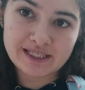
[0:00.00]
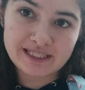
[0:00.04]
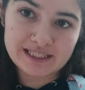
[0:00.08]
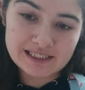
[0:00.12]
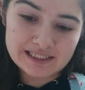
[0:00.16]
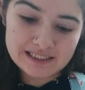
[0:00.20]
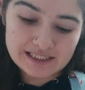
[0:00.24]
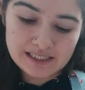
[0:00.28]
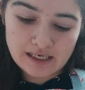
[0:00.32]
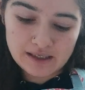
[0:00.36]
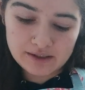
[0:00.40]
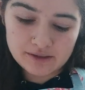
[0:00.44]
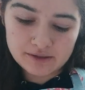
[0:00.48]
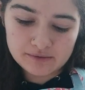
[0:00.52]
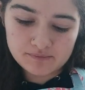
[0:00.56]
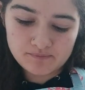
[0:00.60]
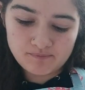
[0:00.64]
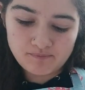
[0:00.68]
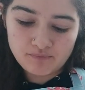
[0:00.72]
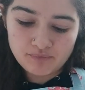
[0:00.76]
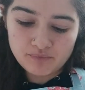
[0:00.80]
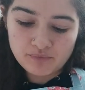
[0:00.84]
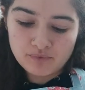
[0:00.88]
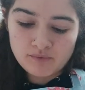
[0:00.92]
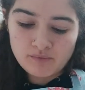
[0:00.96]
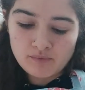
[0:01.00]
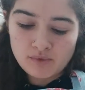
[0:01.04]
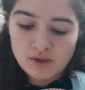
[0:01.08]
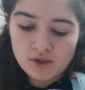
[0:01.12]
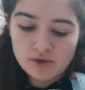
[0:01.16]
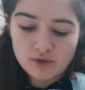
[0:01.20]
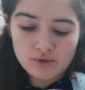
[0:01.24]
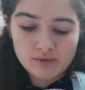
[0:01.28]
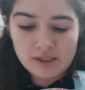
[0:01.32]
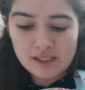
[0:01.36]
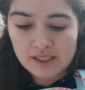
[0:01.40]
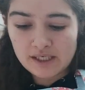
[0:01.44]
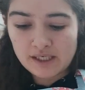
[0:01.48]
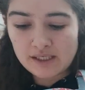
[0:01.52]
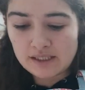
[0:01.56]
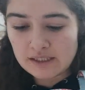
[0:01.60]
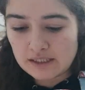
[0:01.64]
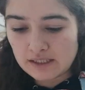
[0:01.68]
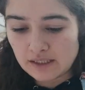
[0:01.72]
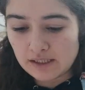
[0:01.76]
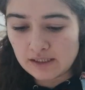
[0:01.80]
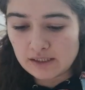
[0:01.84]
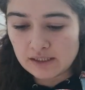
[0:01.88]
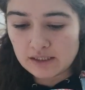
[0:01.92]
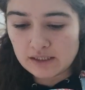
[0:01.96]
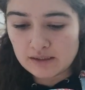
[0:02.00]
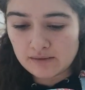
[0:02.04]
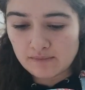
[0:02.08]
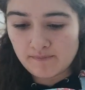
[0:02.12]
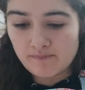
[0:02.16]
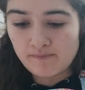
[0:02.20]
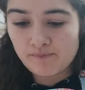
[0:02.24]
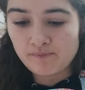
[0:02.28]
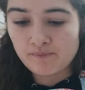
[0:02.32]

a snack. They're really nice, guys.